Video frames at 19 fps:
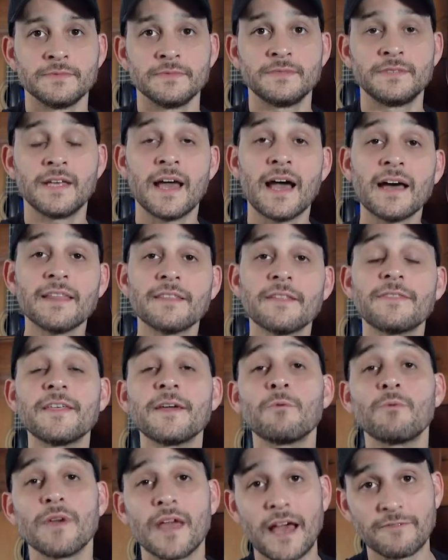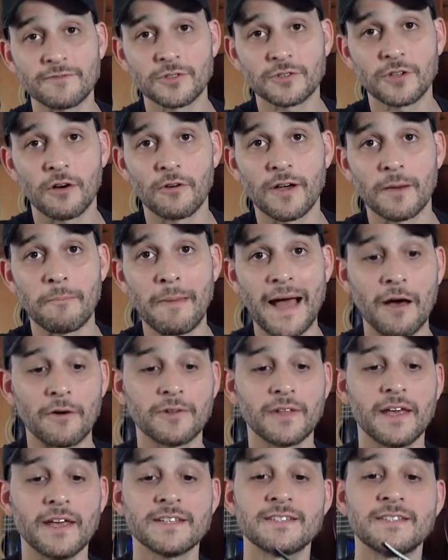The other thing we have to talk
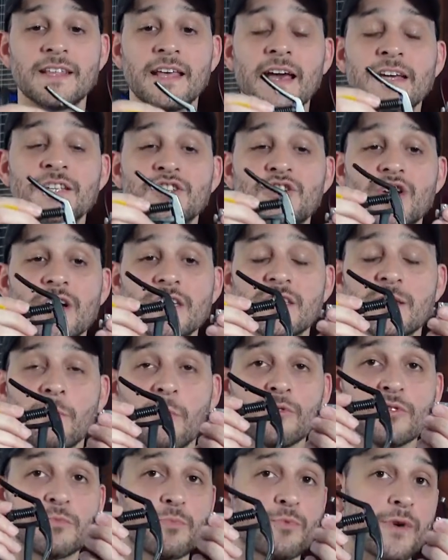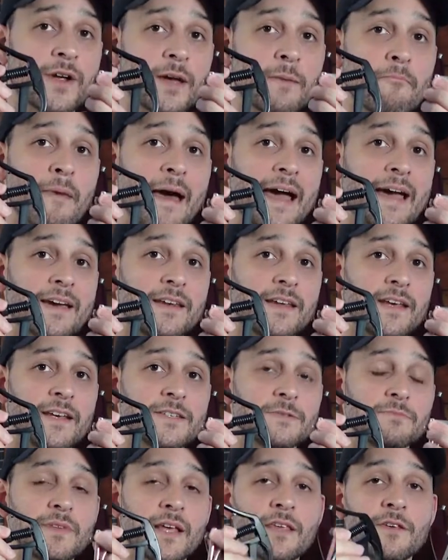about is the adjustable spring
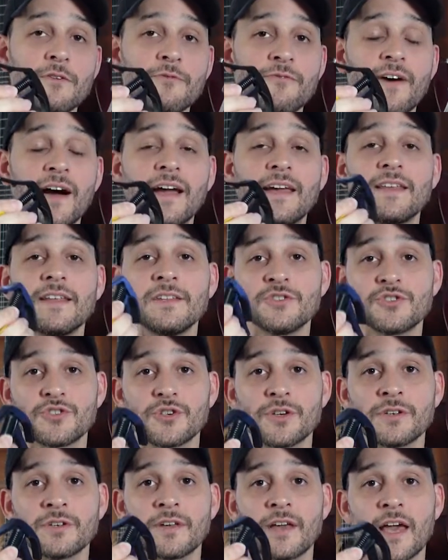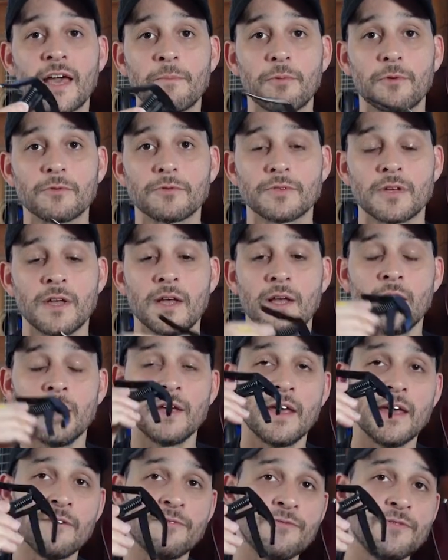mechanism that you find in certain capos.
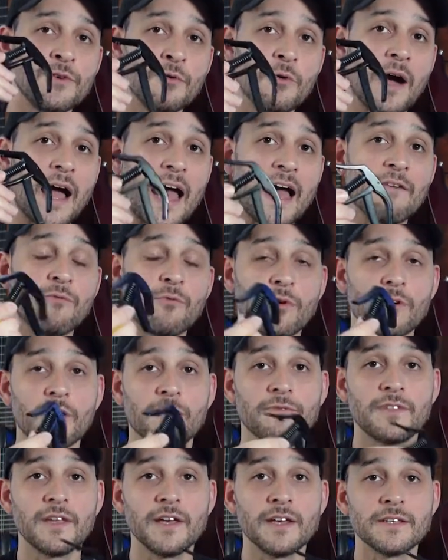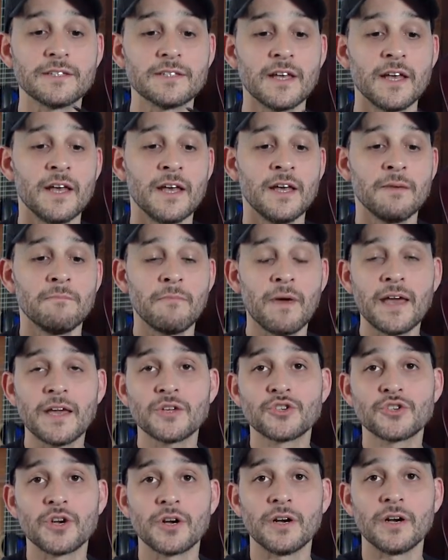If you have one of these, make
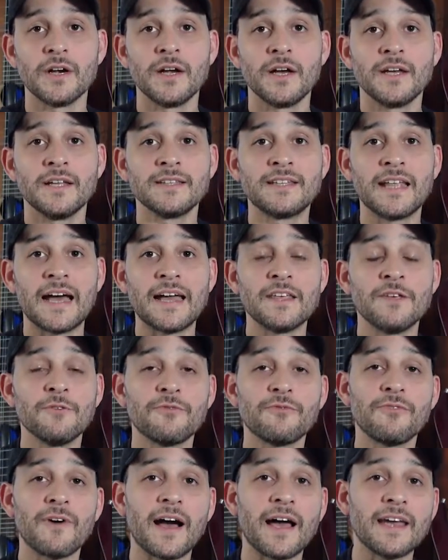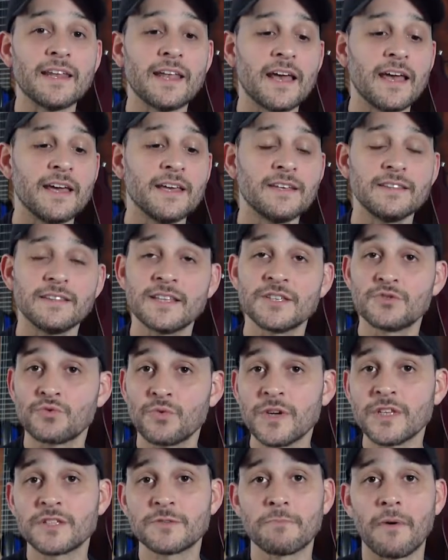sure that you find the
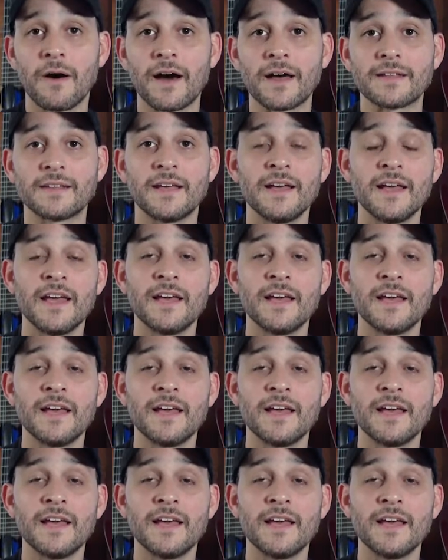sweet spot.